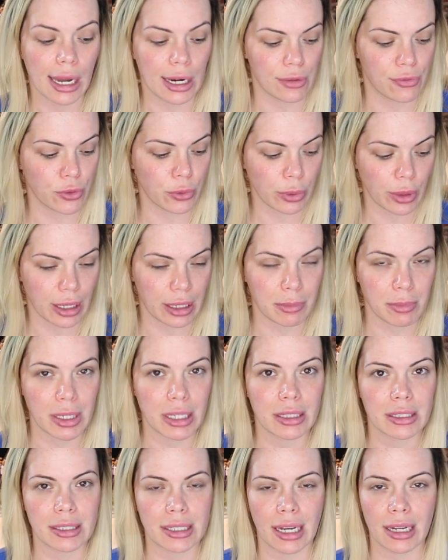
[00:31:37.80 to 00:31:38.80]
And if you'd like me
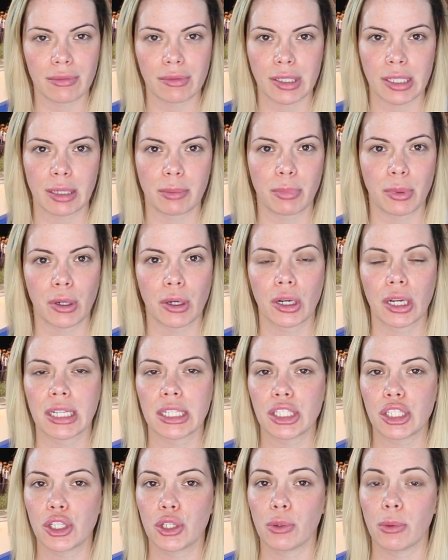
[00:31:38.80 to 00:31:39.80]
to dive deeper
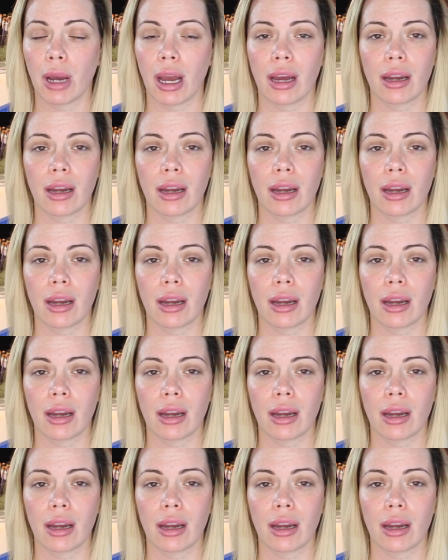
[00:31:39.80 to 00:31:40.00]
into